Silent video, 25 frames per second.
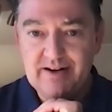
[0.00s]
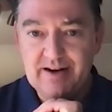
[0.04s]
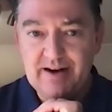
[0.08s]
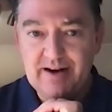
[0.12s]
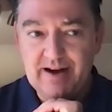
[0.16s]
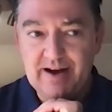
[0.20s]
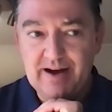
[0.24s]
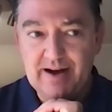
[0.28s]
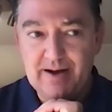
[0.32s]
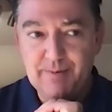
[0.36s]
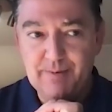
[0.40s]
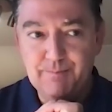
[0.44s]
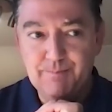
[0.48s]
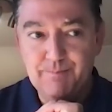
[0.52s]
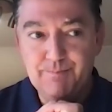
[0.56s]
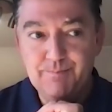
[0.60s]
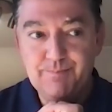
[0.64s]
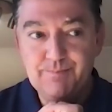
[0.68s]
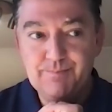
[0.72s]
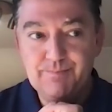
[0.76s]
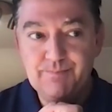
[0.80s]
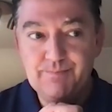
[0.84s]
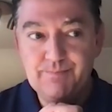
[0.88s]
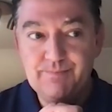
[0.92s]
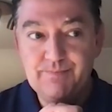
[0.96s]

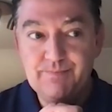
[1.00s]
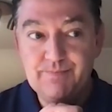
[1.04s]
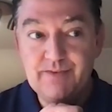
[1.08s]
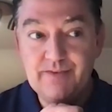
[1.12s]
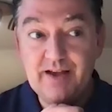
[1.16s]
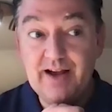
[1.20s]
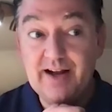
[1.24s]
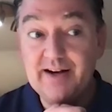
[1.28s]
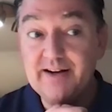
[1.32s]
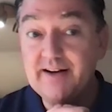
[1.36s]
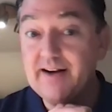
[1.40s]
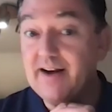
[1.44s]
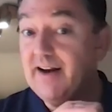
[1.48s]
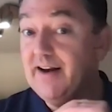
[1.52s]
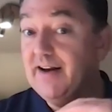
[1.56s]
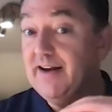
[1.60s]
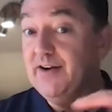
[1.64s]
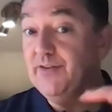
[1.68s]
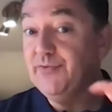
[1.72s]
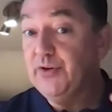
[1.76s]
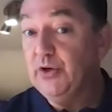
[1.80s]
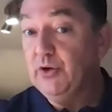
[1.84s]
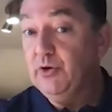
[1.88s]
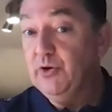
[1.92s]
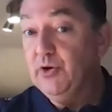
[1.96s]
And
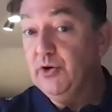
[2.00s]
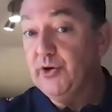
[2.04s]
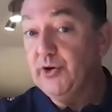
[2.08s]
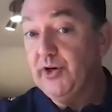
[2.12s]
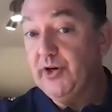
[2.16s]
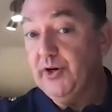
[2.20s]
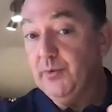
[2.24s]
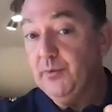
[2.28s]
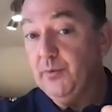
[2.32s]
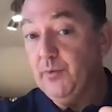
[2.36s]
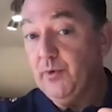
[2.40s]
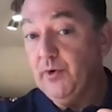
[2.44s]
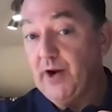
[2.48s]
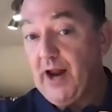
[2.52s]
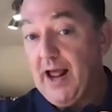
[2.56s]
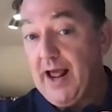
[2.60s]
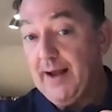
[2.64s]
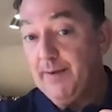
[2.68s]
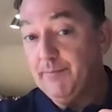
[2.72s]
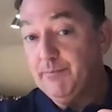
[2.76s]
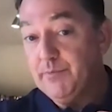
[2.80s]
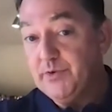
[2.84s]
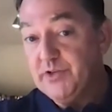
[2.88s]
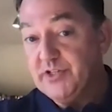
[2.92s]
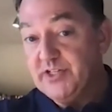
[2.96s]
if you look at what
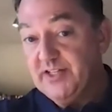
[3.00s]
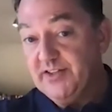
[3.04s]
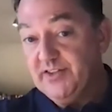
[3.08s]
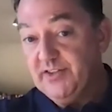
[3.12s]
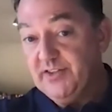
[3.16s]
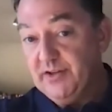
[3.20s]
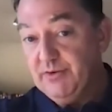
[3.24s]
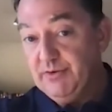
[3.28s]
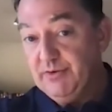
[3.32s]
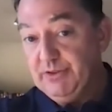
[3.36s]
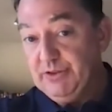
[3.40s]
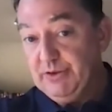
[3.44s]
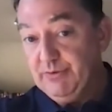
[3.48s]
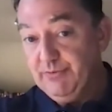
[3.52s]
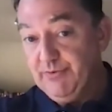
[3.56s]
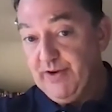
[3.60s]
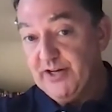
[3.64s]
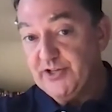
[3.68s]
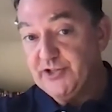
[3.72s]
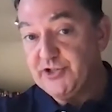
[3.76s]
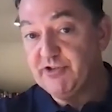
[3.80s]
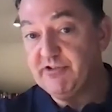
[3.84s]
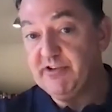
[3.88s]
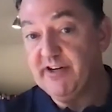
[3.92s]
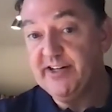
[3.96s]
happened in the
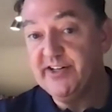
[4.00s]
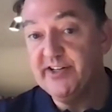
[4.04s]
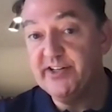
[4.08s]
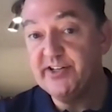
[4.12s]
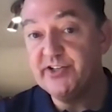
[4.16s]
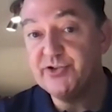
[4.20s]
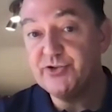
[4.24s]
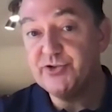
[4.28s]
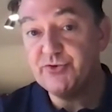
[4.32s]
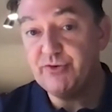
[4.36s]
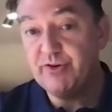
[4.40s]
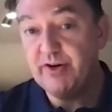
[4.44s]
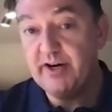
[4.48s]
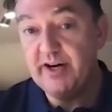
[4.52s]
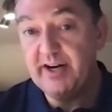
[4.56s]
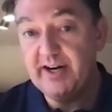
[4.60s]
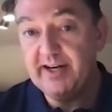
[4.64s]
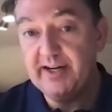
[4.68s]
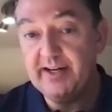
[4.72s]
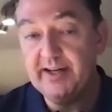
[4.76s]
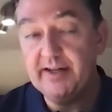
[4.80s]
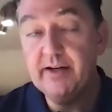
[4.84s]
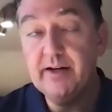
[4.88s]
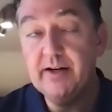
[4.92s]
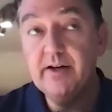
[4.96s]
venture industry,